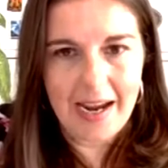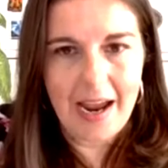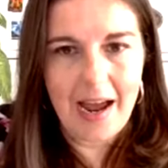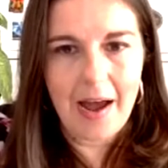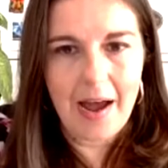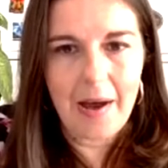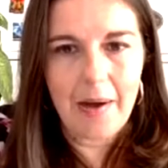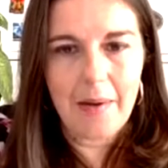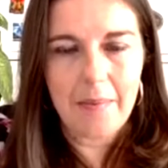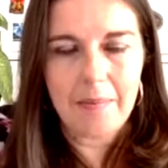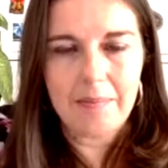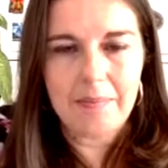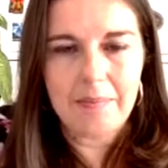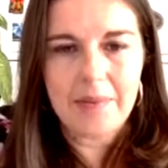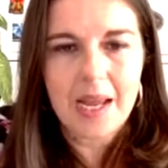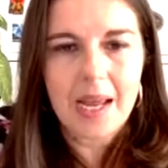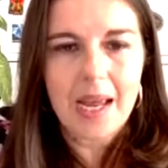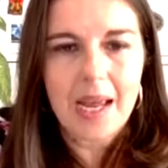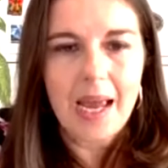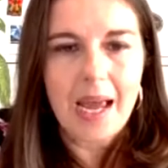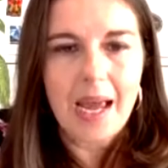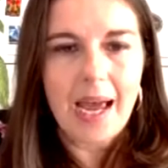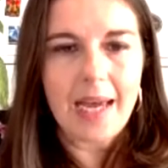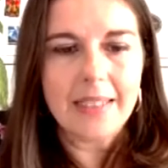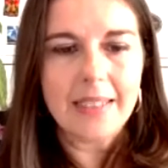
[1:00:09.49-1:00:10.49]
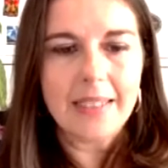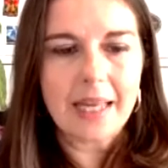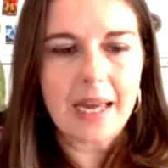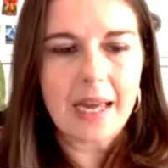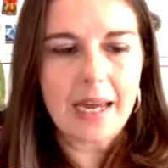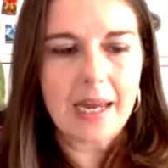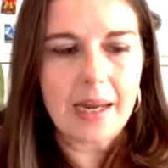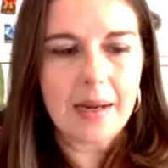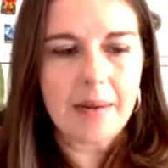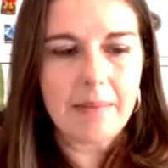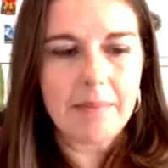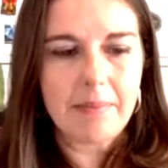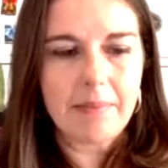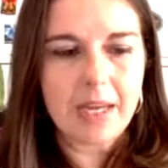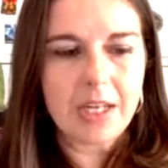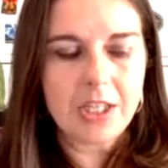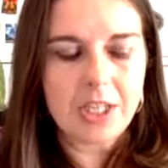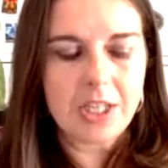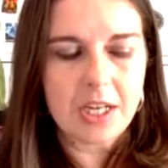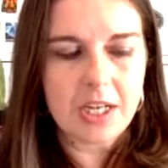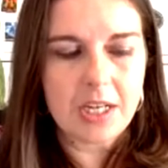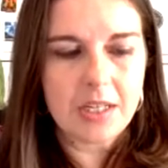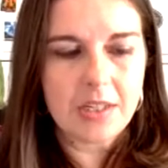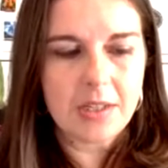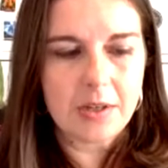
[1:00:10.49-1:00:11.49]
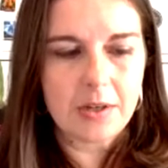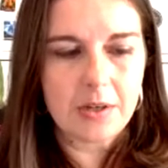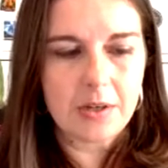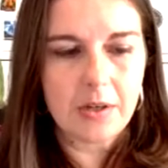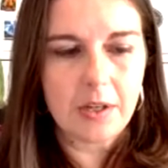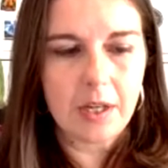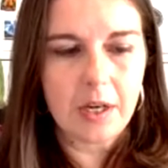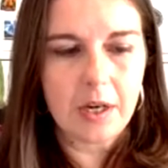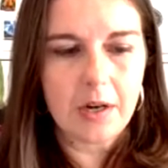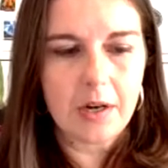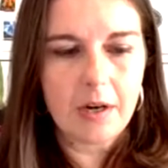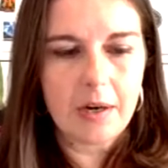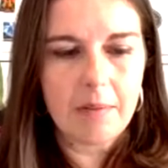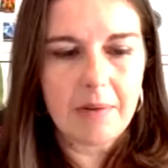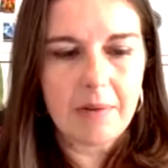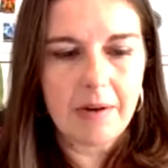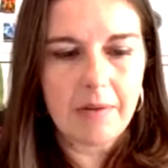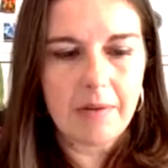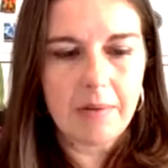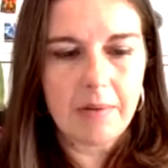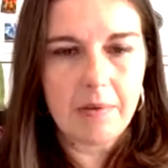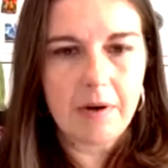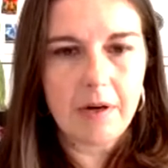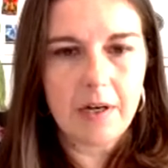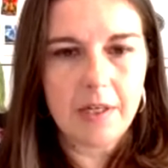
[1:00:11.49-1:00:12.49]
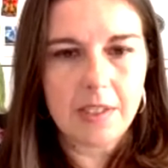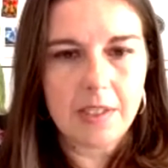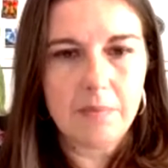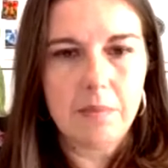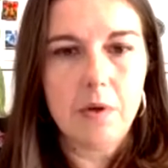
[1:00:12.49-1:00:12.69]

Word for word: Um, as I mentioned earlier in my remarks,